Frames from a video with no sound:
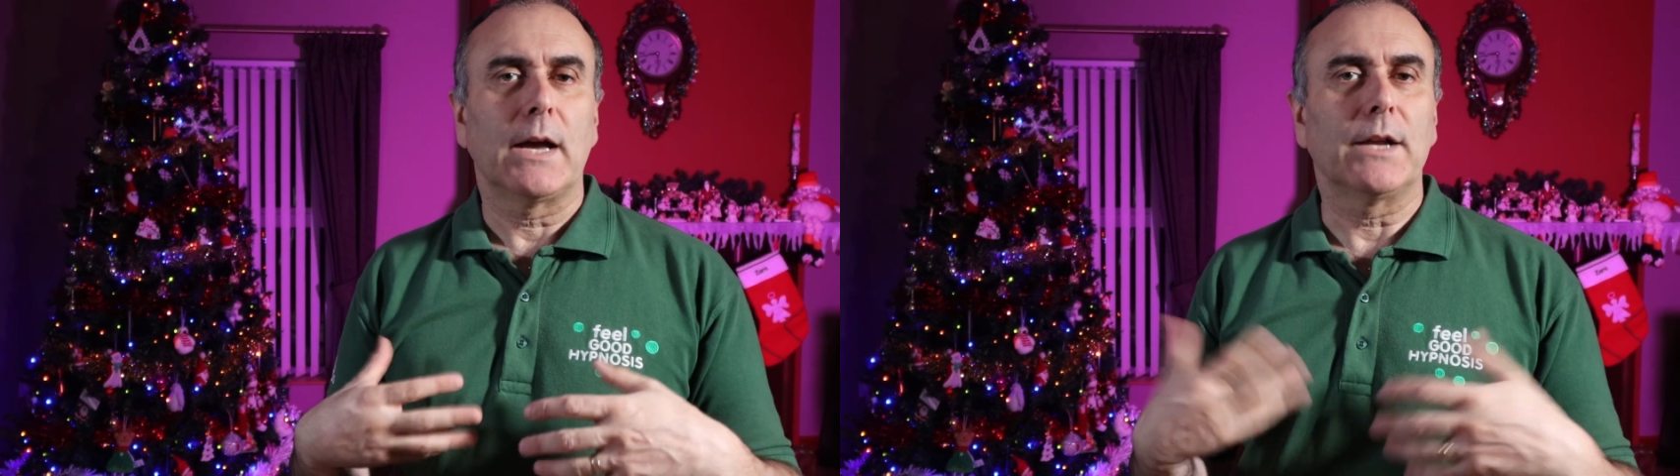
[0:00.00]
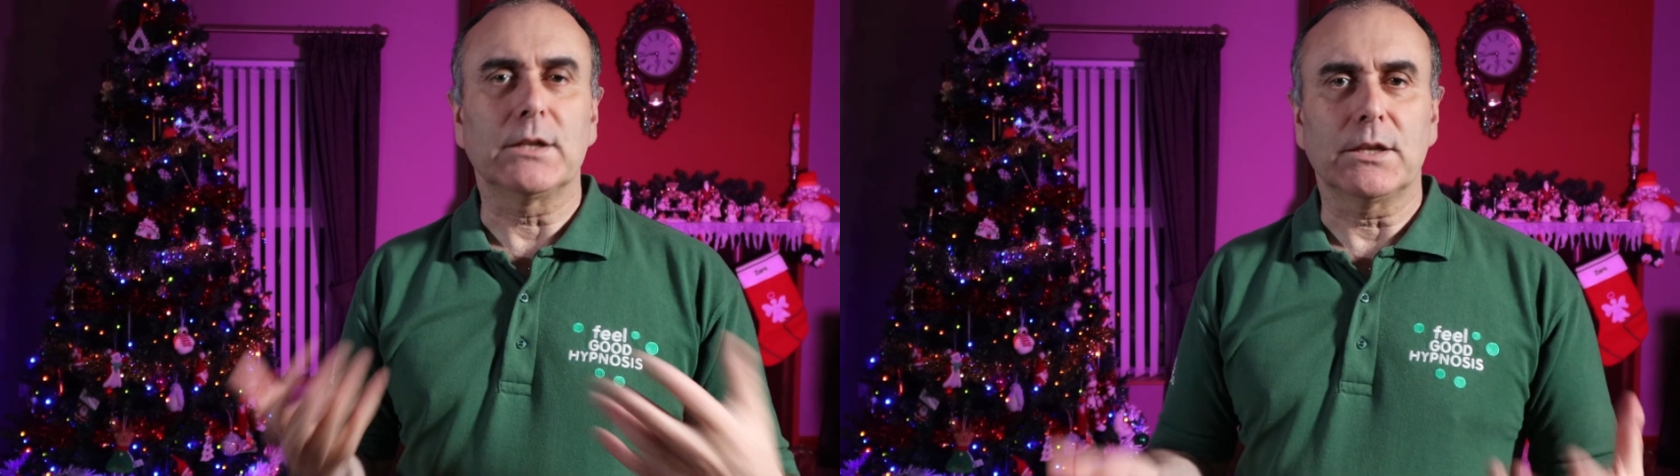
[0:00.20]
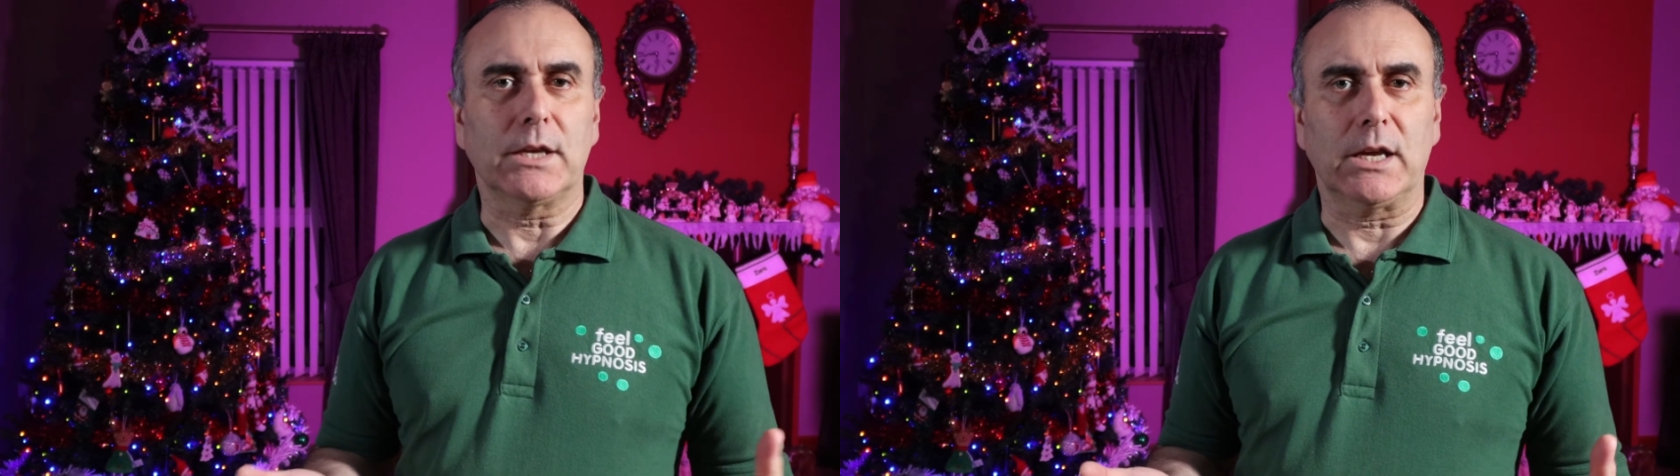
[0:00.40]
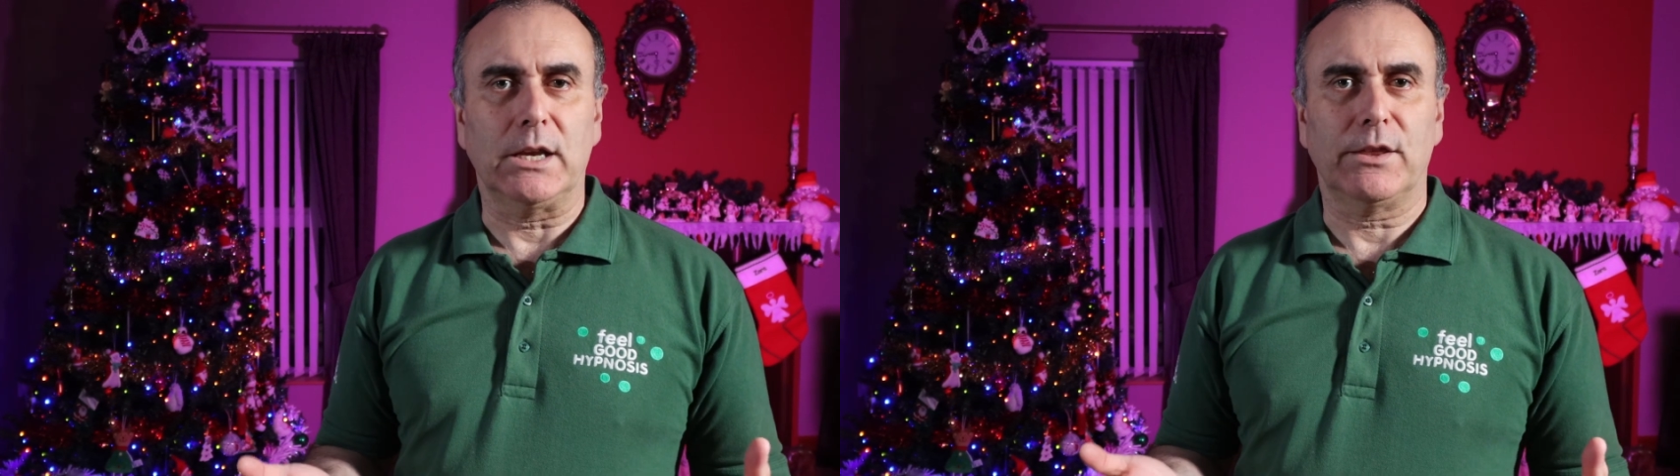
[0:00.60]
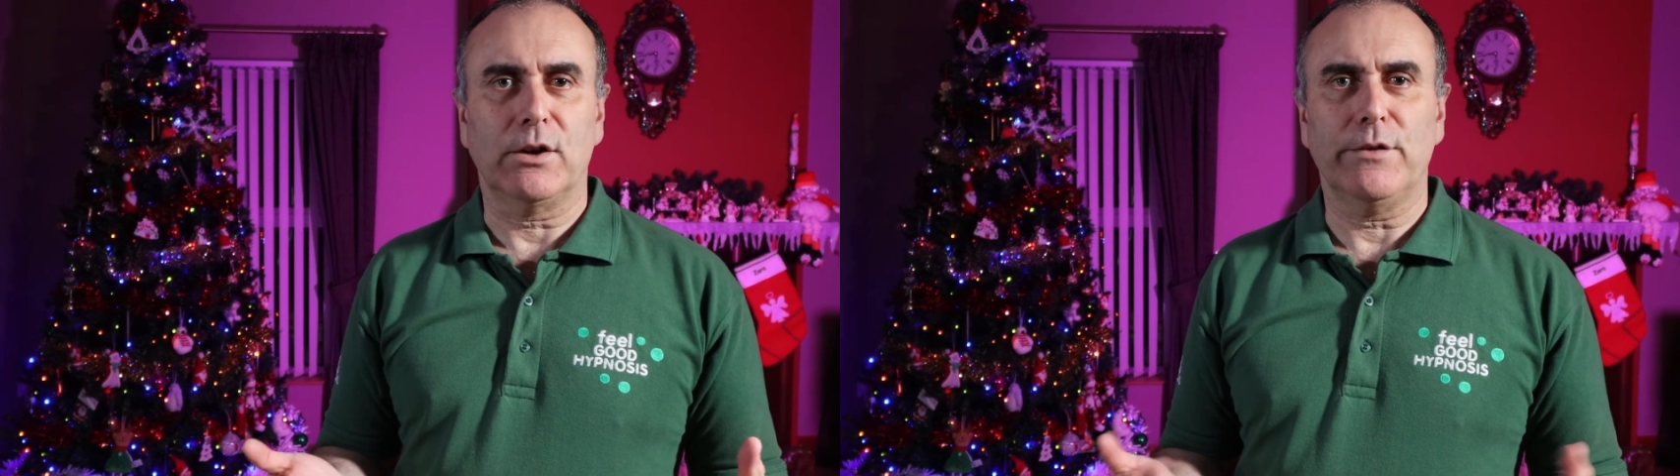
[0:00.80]
and didn't think
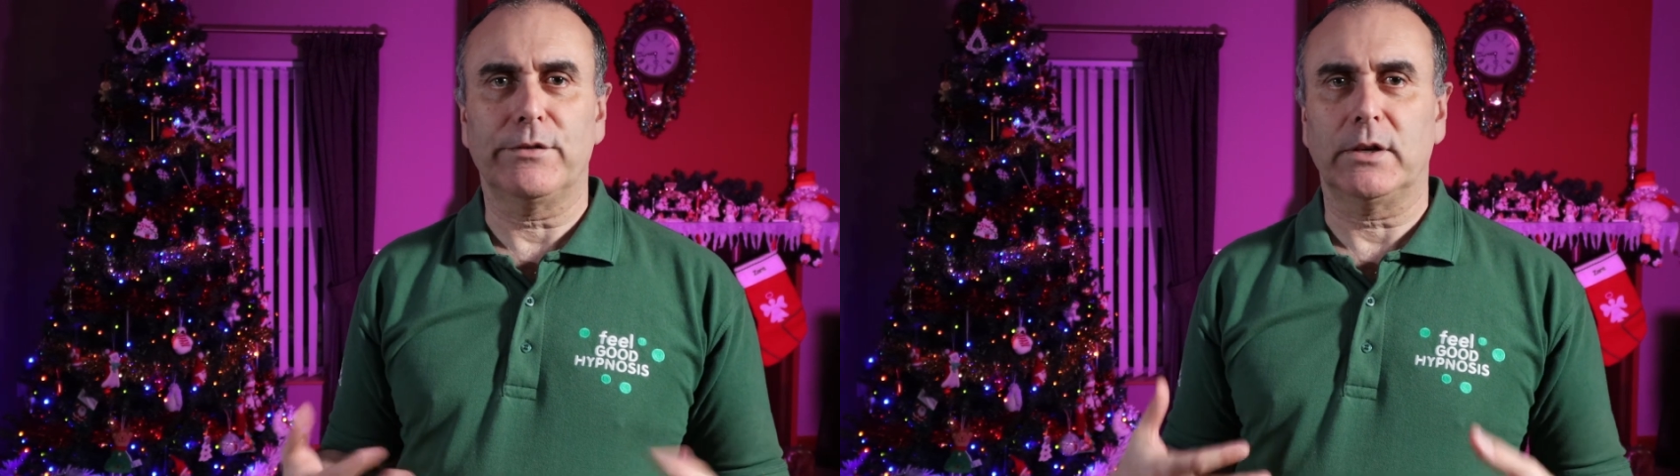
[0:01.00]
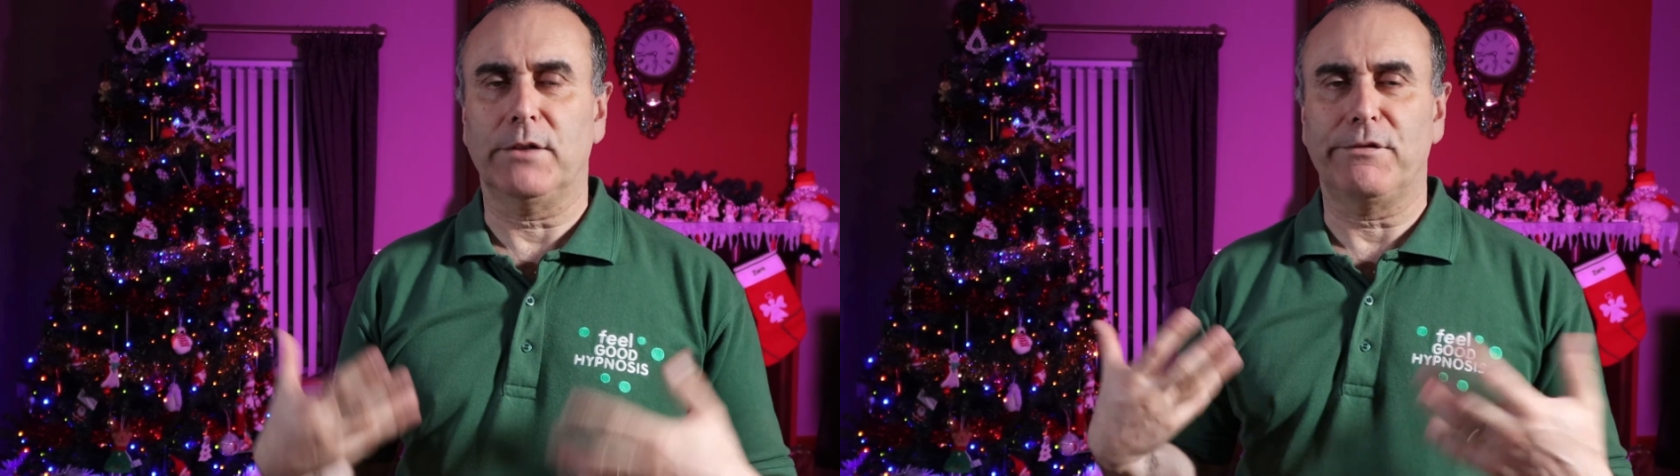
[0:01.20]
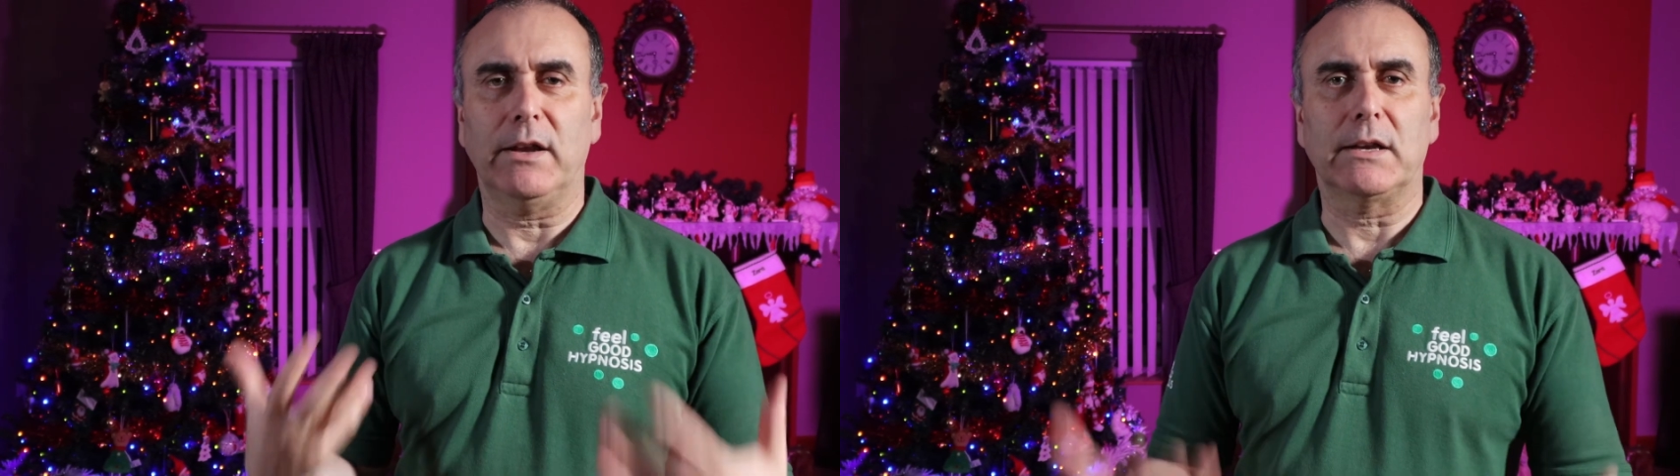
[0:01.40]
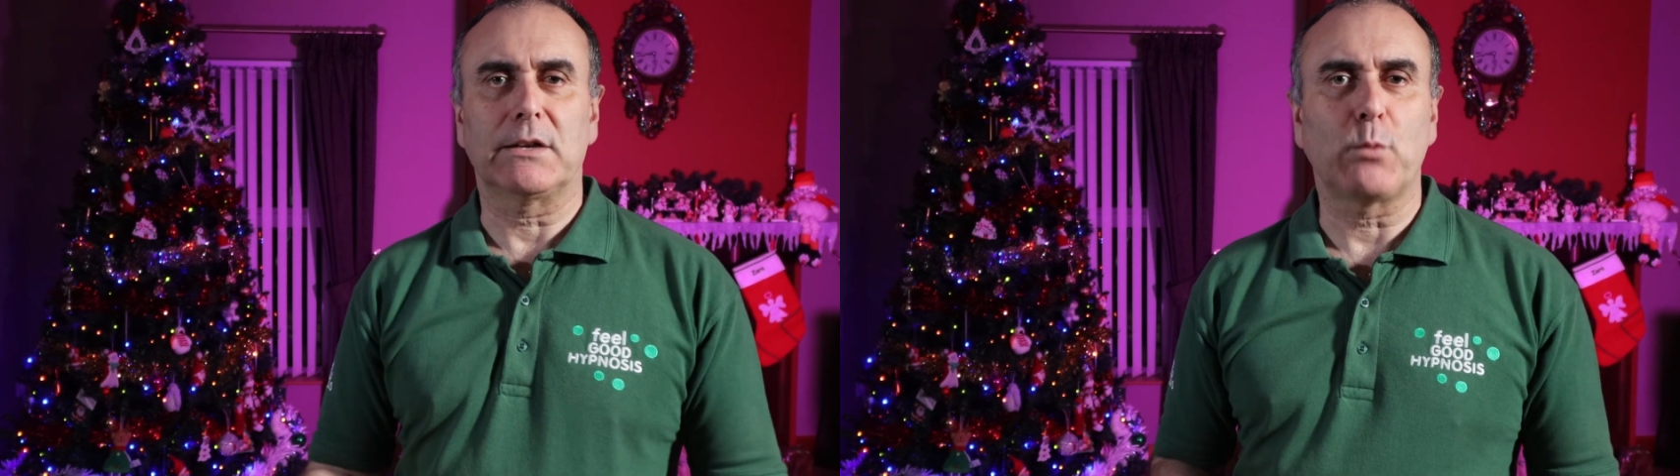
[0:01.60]
anything of it, and it felt